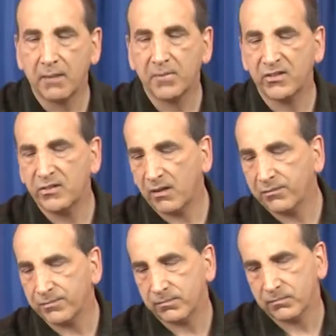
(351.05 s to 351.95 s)

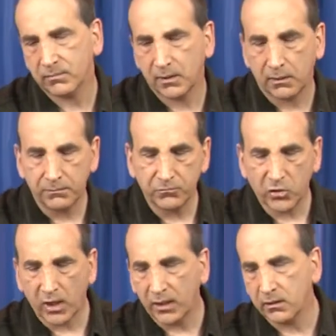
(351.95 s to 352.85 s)
myself, I'm
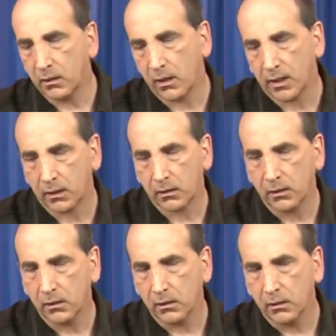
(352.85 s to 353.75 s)
trying to like
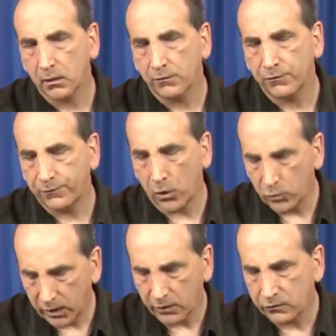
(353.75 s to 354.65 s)

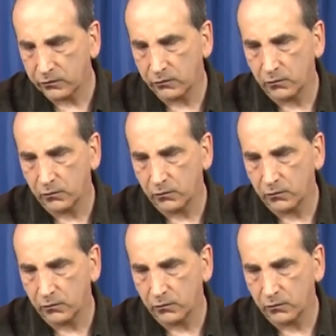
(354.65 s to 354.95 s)
focus.